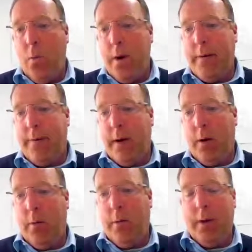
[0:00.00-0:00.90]
we
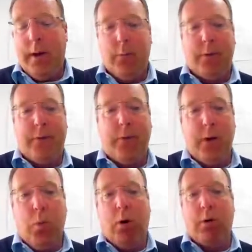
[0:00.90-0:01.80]
felt that it was
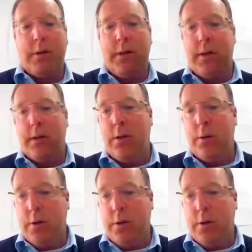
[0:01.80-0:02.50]
fully warranted